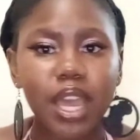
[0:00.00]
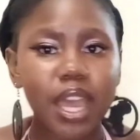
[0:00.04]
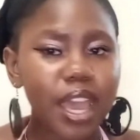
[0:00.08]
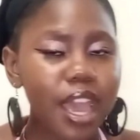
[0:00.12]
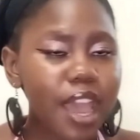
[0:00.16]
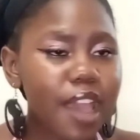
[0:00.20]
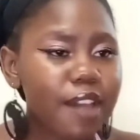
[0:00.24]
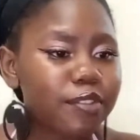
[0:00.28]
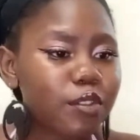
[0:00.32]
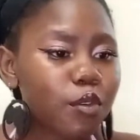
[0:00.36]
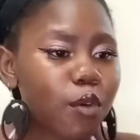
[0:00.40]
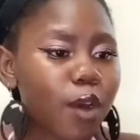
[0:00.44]

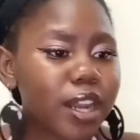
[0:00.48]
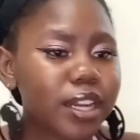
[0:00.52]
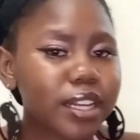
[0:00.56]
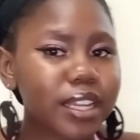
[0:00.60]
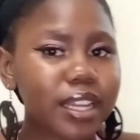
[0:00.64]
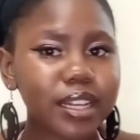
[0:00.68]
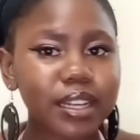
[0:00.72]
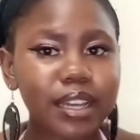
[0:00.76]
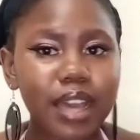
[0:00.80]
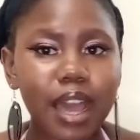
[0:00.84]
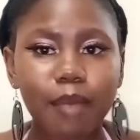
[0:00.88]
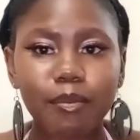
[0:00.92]
Everyone
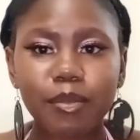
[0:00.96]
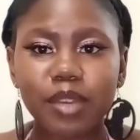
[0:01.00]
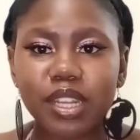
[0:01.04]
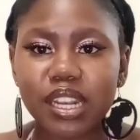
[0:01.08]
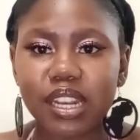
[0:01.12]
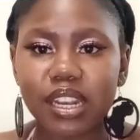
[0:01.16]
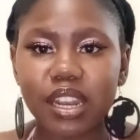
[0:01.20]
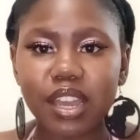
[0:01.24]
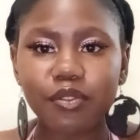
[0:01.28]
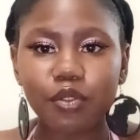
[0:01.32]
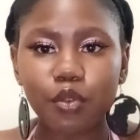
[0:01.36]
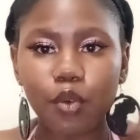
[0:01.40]
can come in
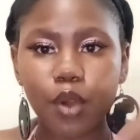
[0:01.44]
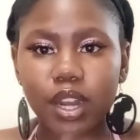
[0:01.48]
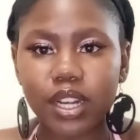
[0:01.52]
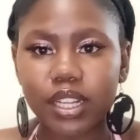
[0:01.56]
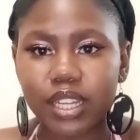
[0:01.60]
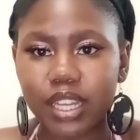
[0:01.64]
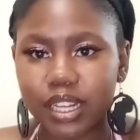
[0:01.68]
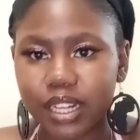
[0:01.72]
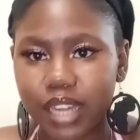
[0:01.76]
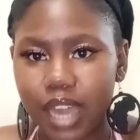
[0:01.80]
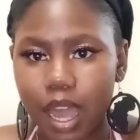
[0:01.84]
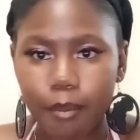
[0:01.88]
and everyone
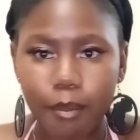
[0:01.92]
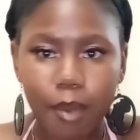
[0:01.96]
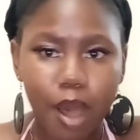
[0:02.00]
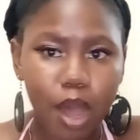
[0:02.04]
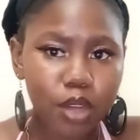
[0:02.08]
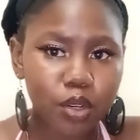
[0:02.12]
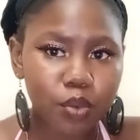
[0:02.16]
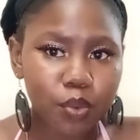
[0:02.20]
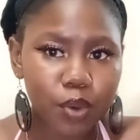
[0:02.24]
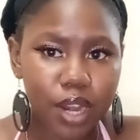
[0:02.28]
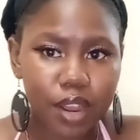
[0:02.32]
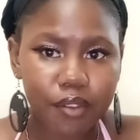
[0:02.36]
can come
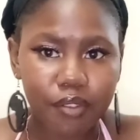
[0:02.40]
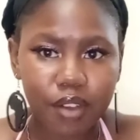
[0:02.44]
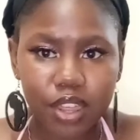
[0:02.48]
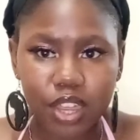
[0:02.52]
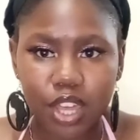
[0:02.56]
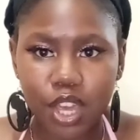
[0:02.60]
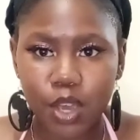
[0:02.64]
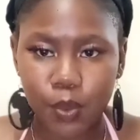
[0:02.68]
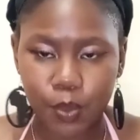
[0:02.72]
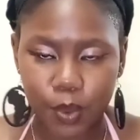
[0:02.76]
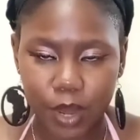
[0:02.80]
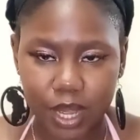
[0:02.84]
out whenever
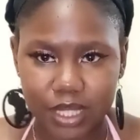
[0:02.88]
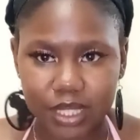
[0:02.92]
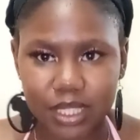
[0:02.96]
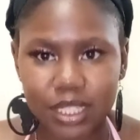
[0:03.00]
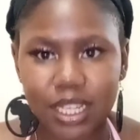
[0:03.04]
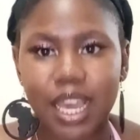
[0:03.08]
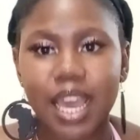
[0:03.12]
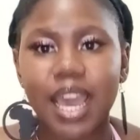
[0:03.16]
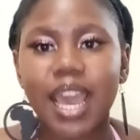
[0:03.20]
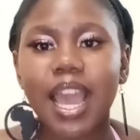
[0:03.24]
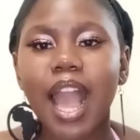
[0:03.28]
they want.